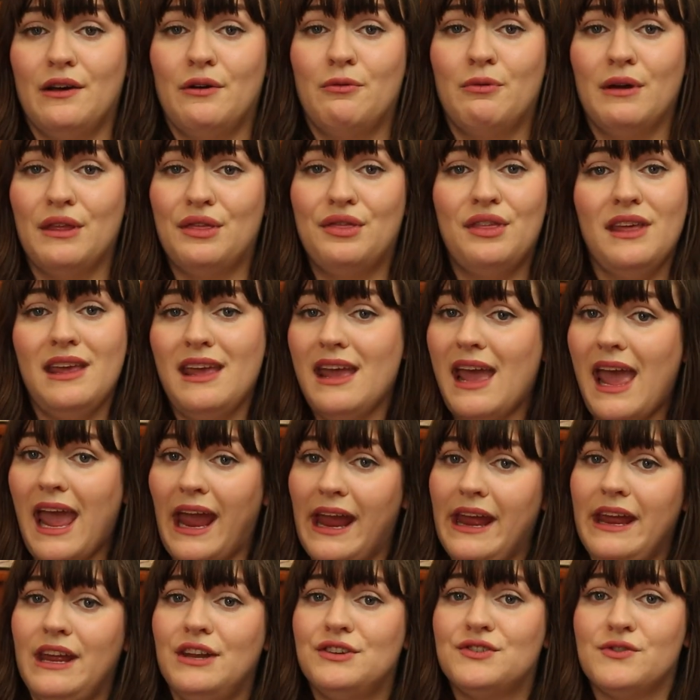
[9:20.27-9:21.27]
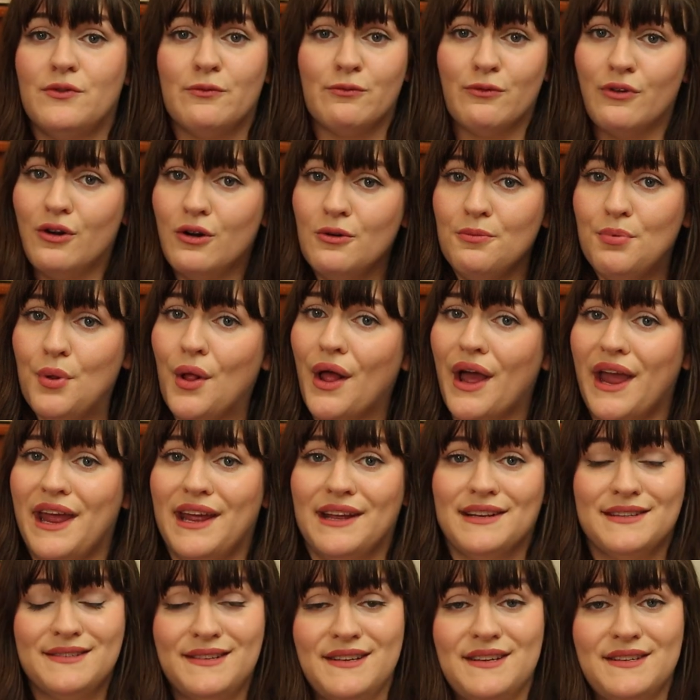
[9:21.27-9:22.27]
with the age
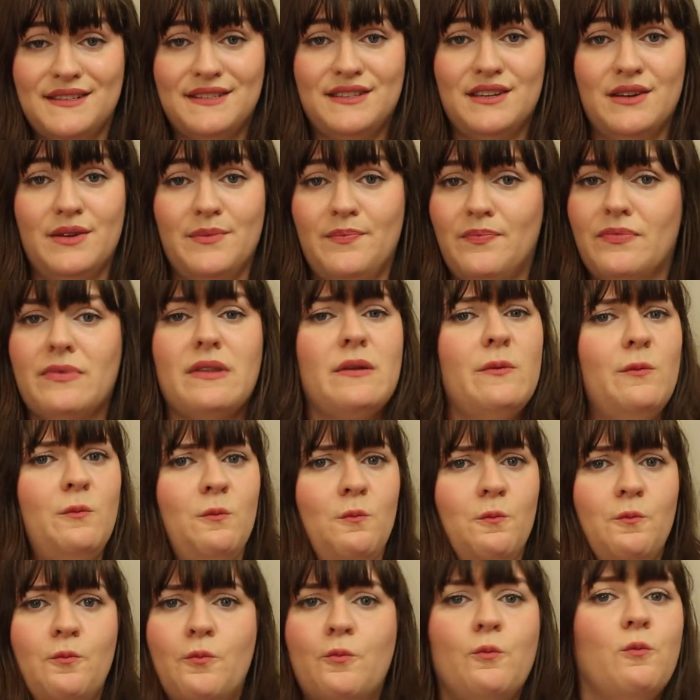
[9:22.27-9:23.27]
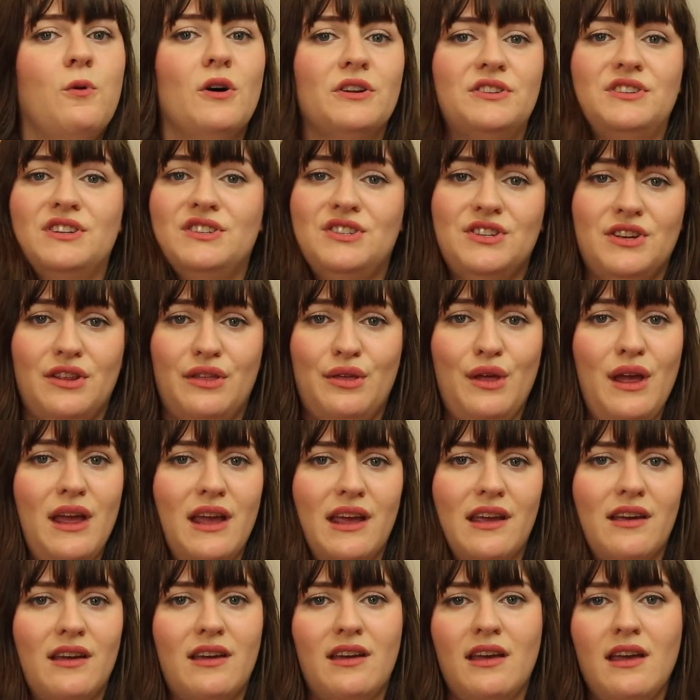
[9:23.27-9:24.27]
role-playing system. What did you
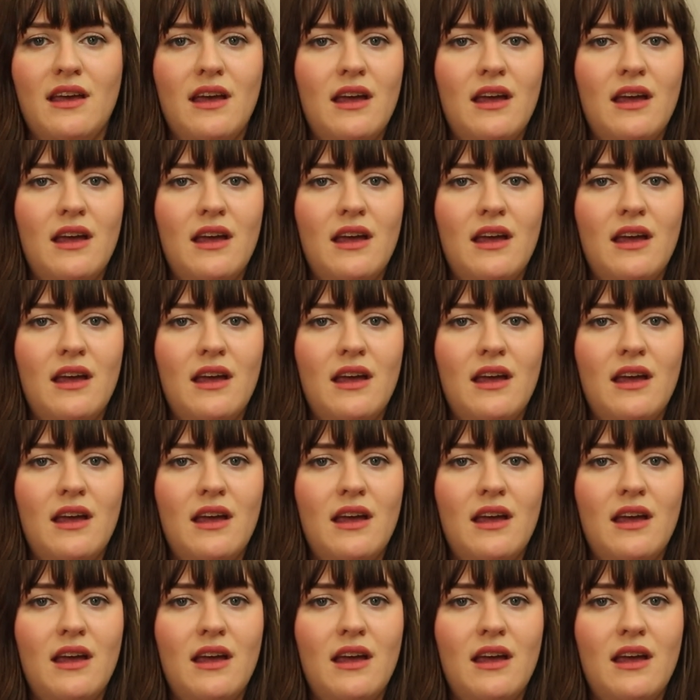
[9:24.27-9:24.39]
think?